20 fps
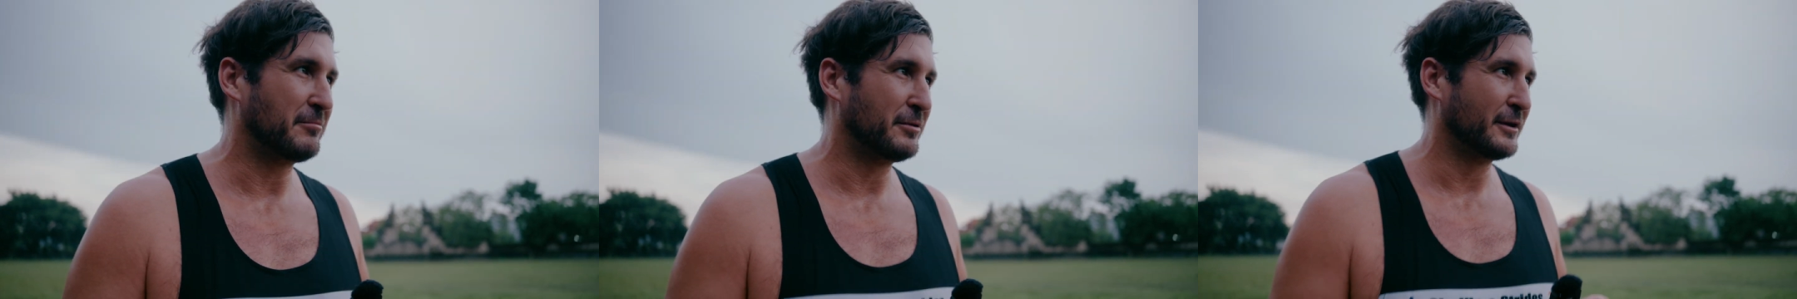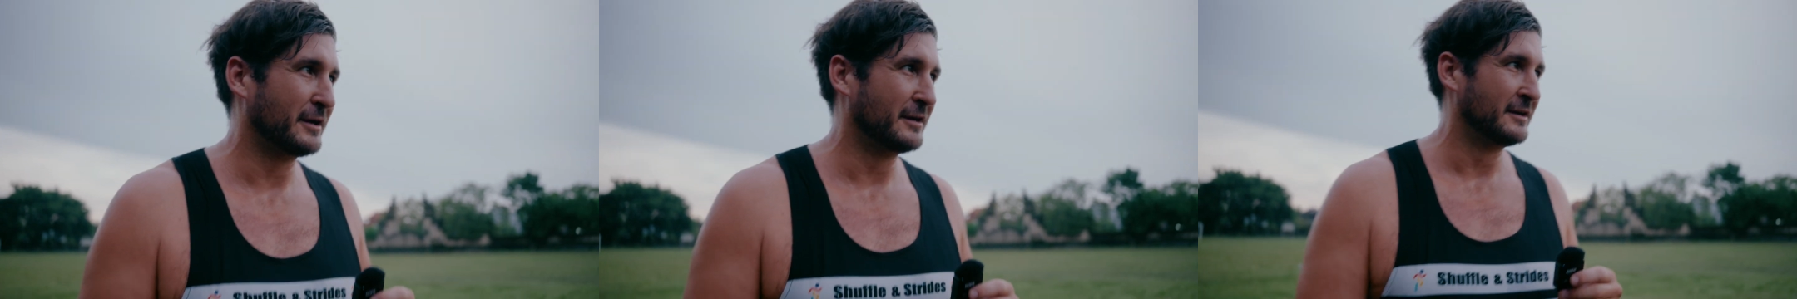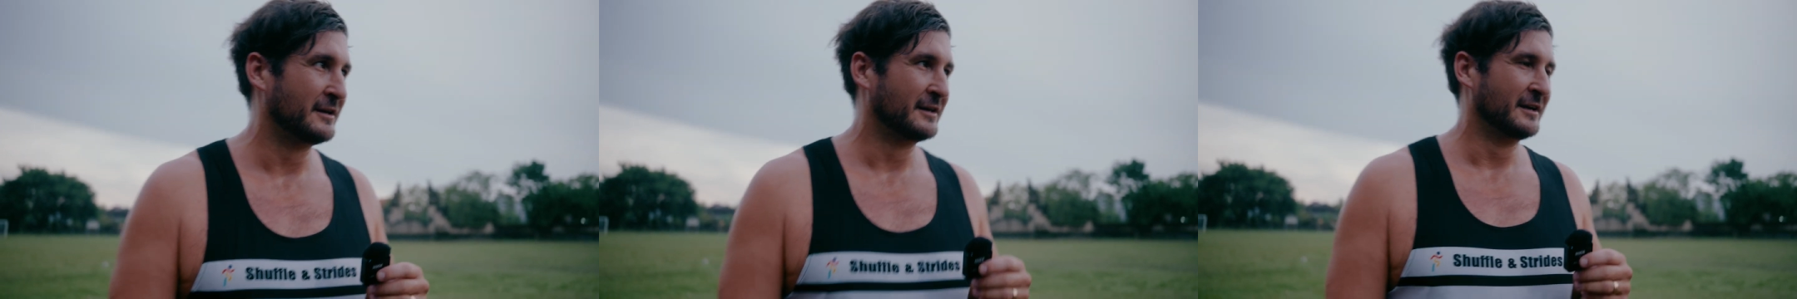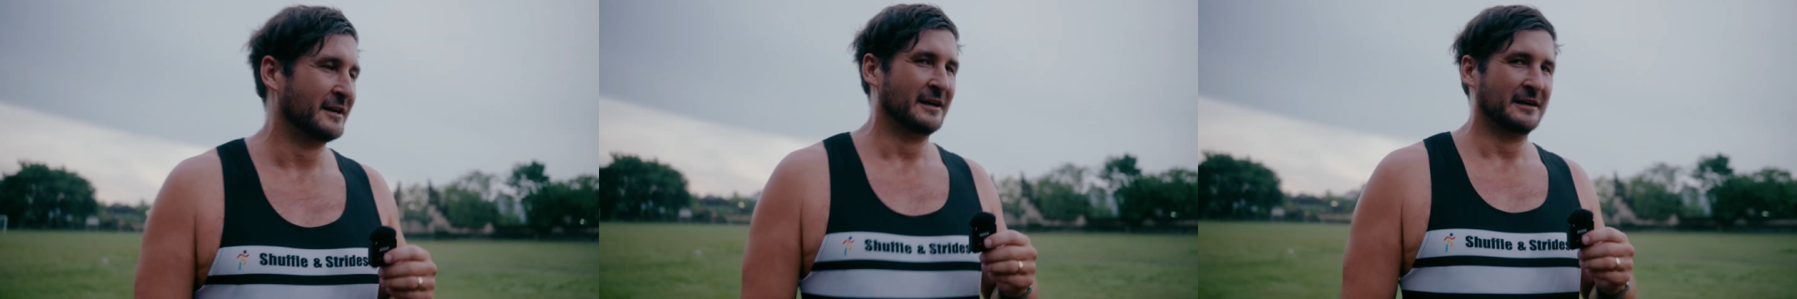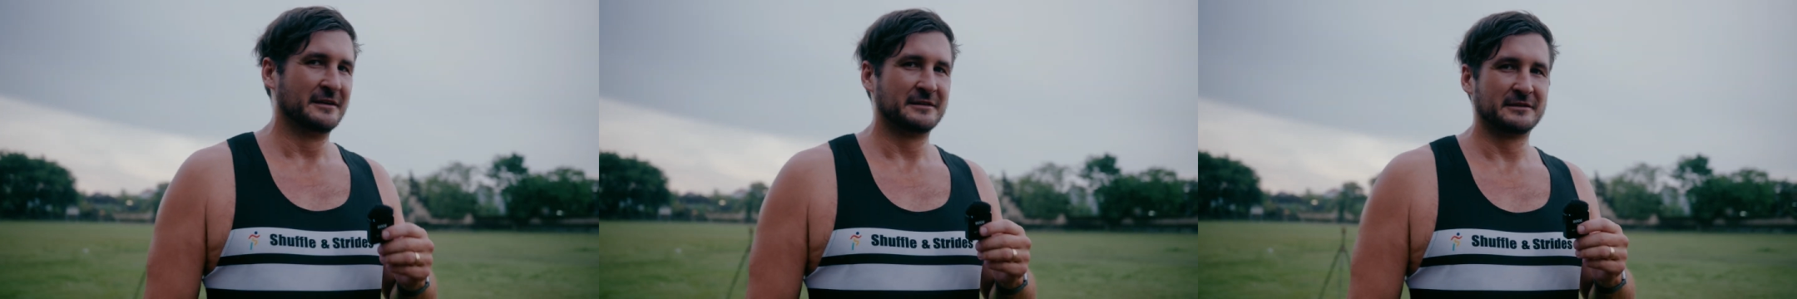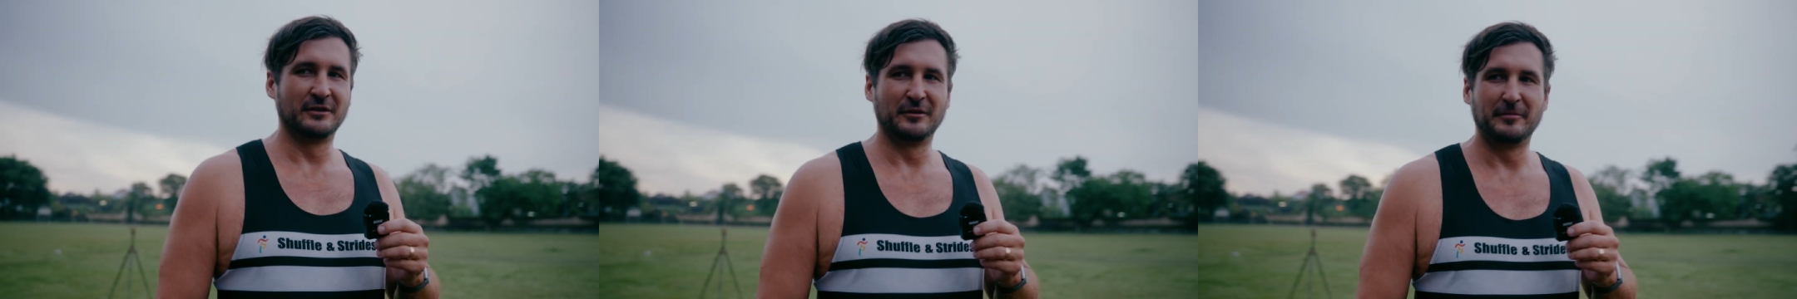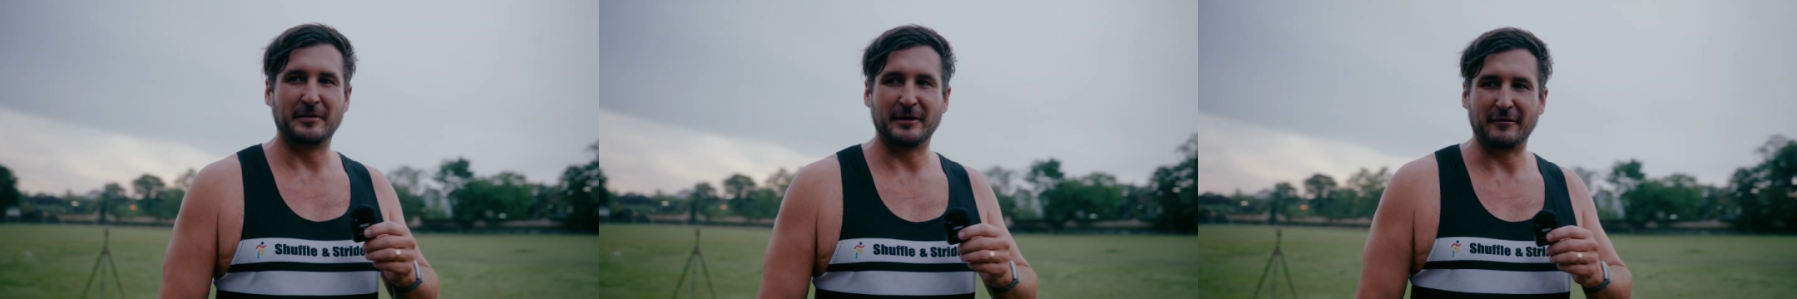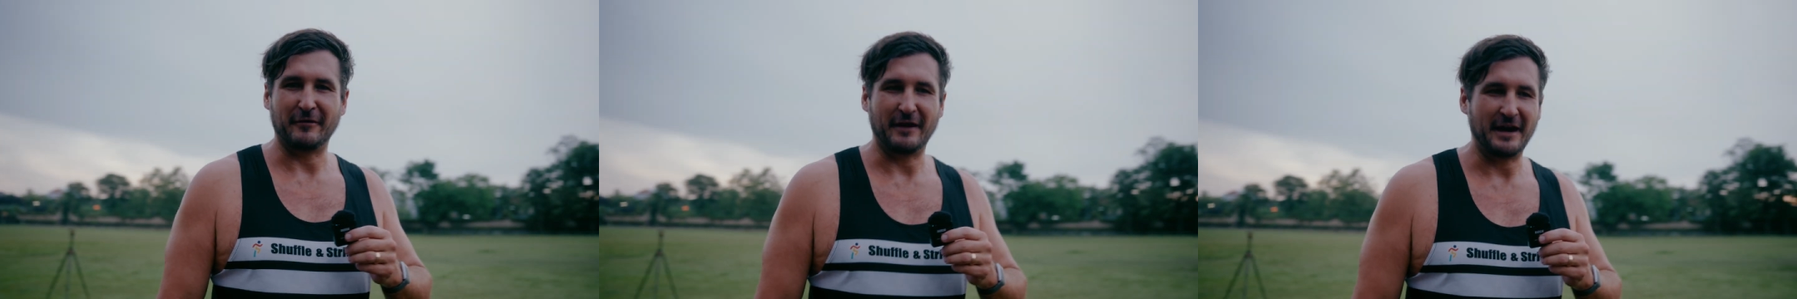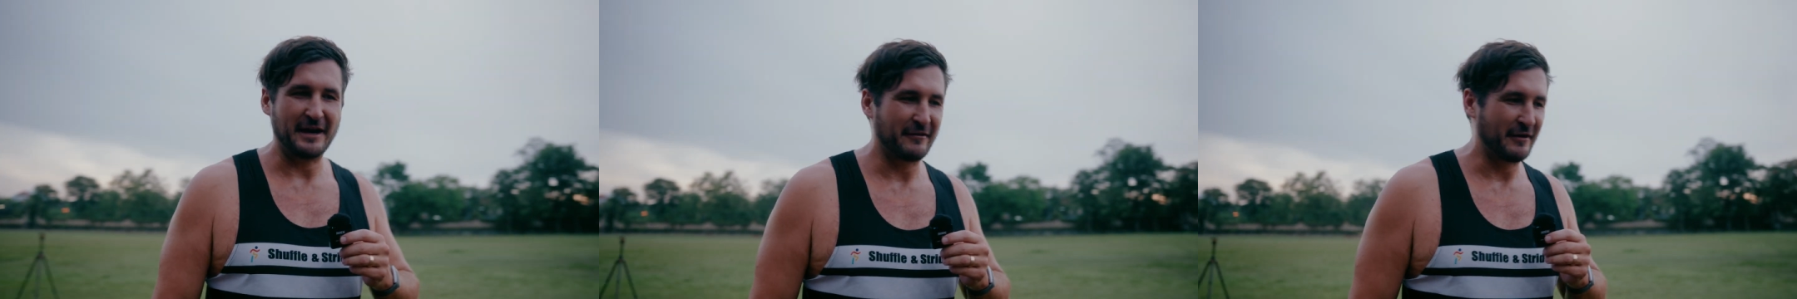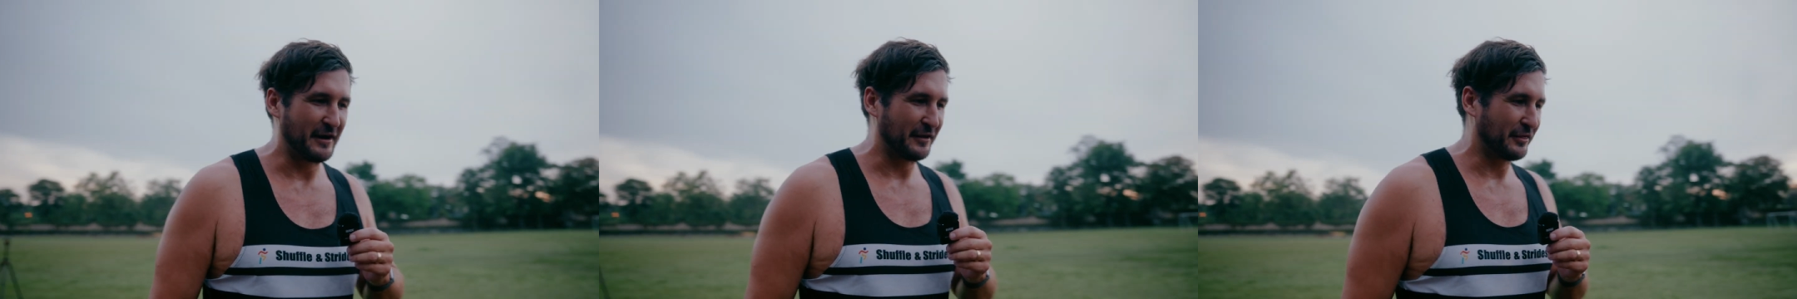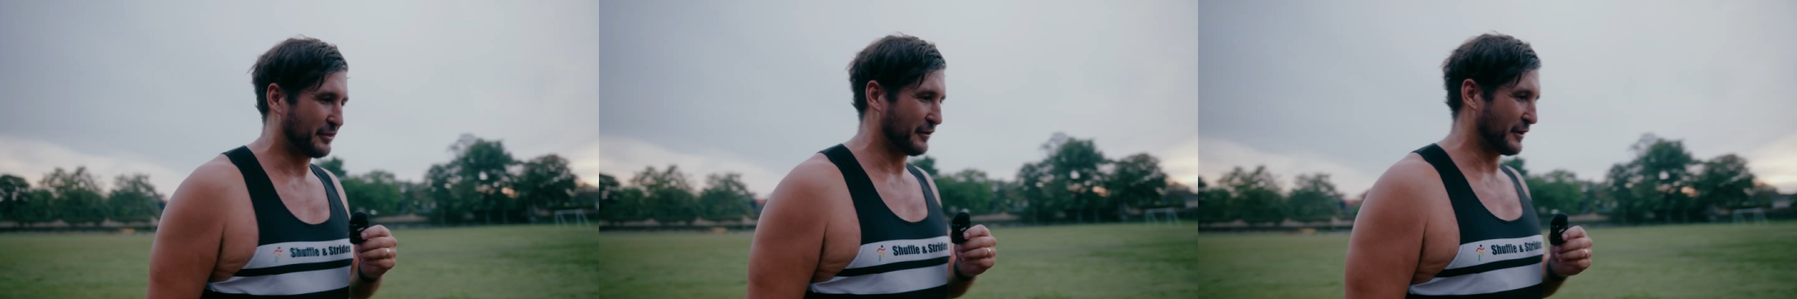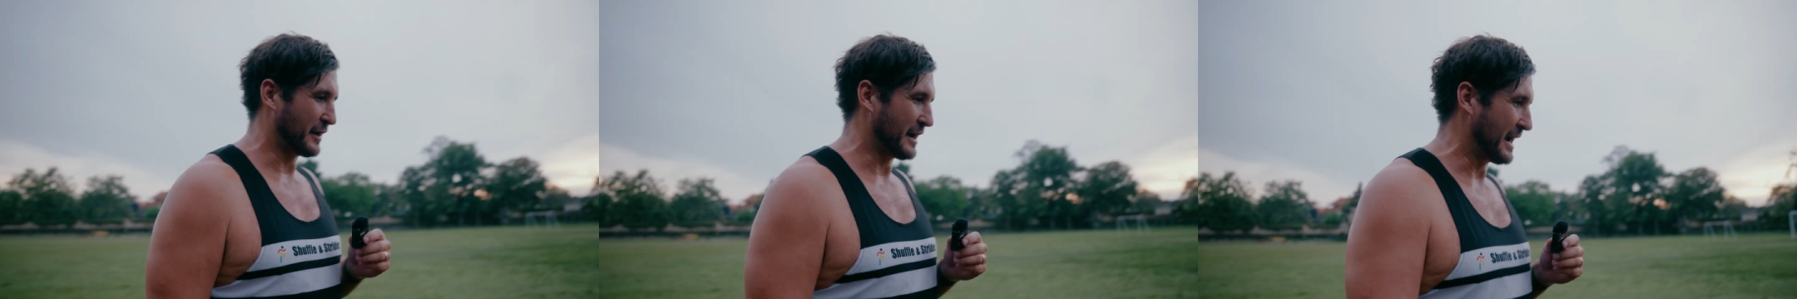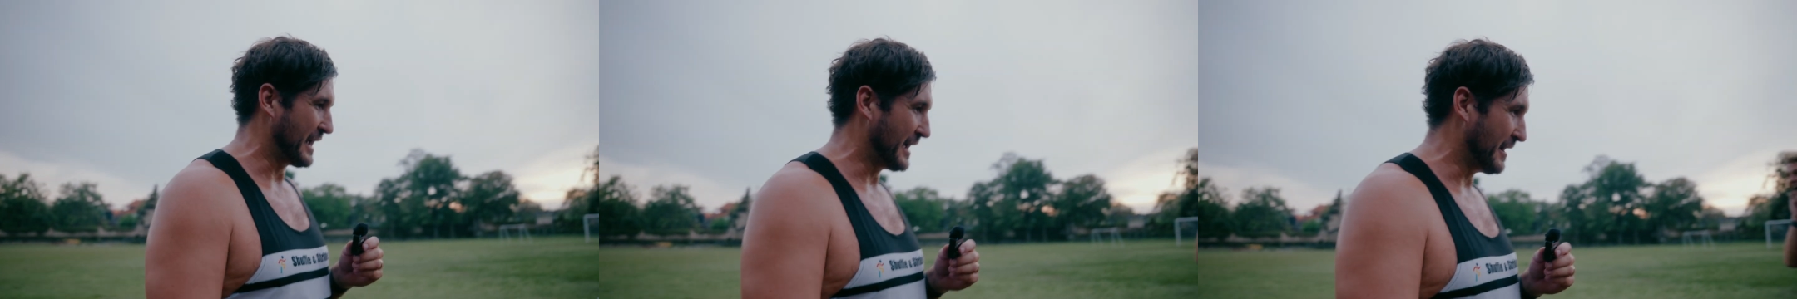There's a little bit of rain around 3
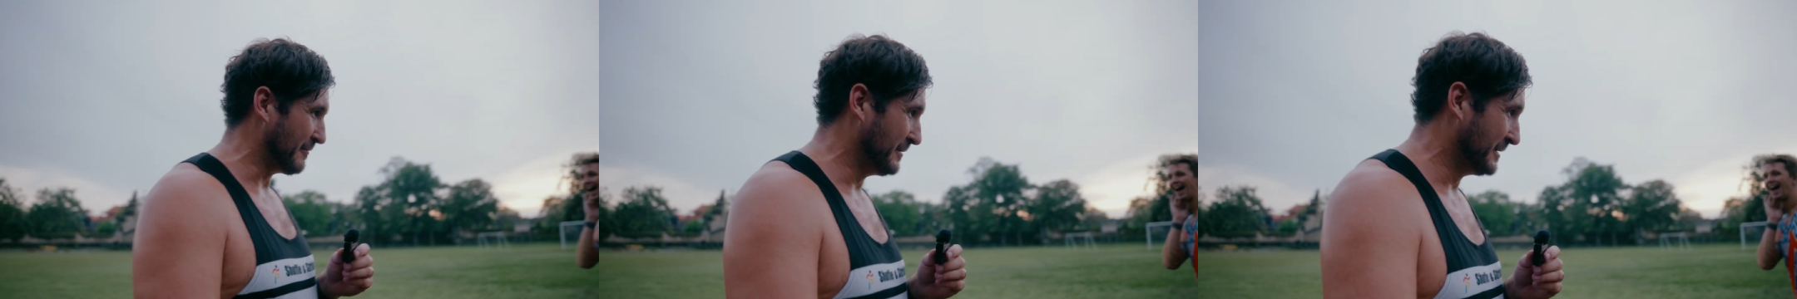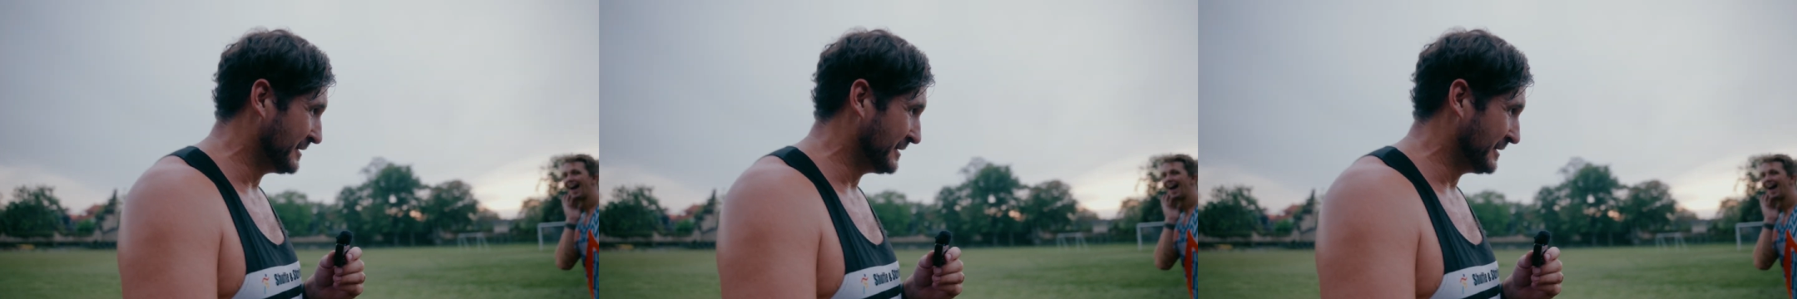a.m.